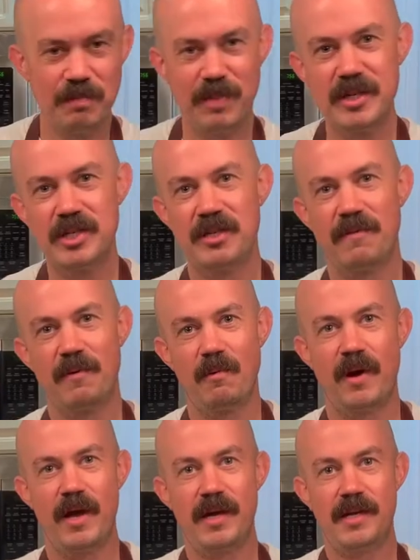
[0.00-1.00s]
a bunch of different
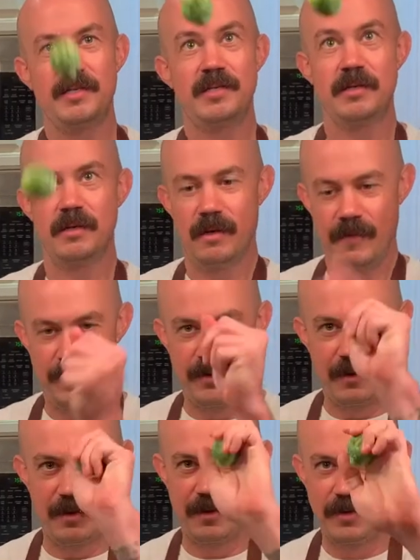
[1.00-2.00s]
ways
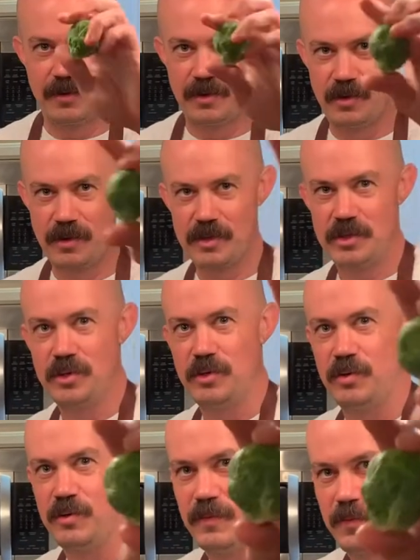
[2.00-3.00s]
you can
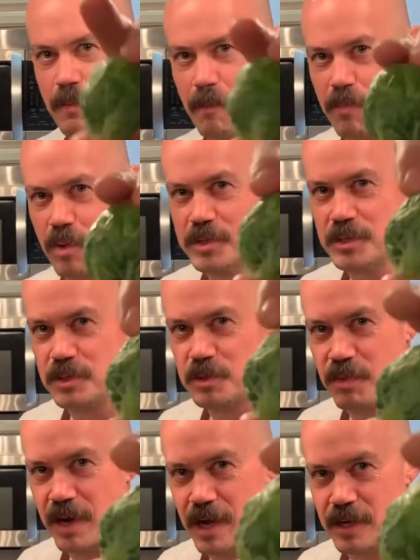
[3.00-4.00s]
do Brussels
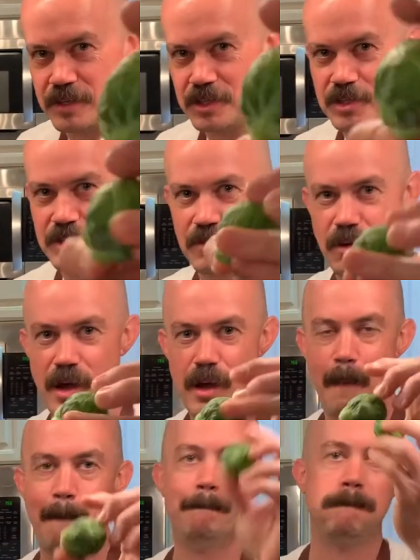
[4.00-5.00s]
sprouts,
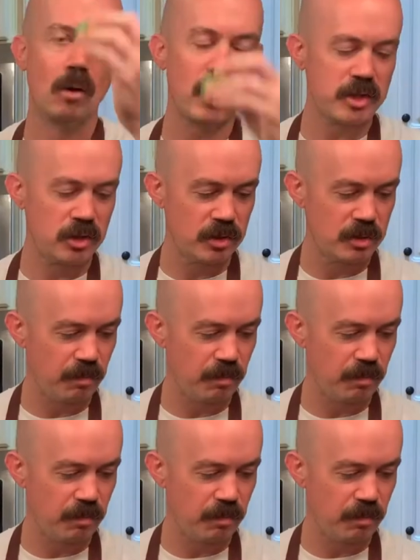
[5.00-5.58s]
right? Brussels